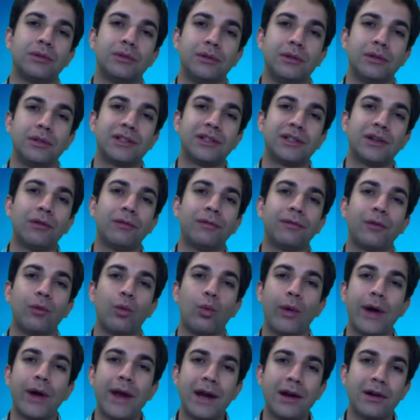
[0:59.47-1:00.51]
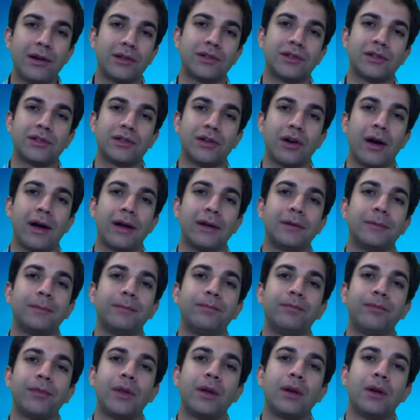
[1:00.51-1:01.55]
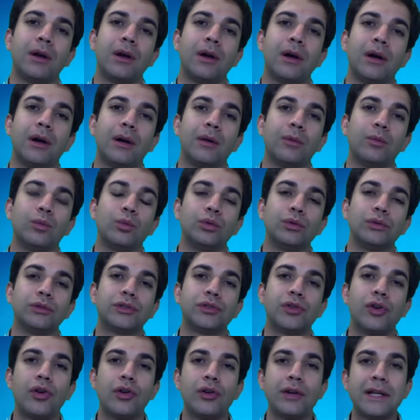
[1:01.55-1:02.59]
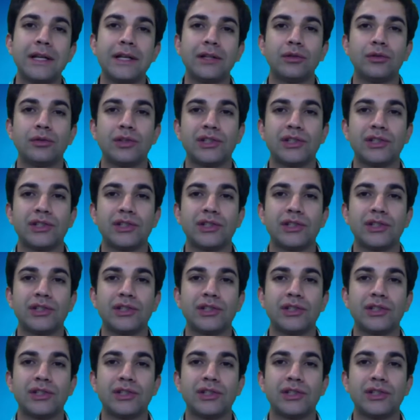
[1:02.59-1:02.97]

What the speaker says: self-awareness side will turn into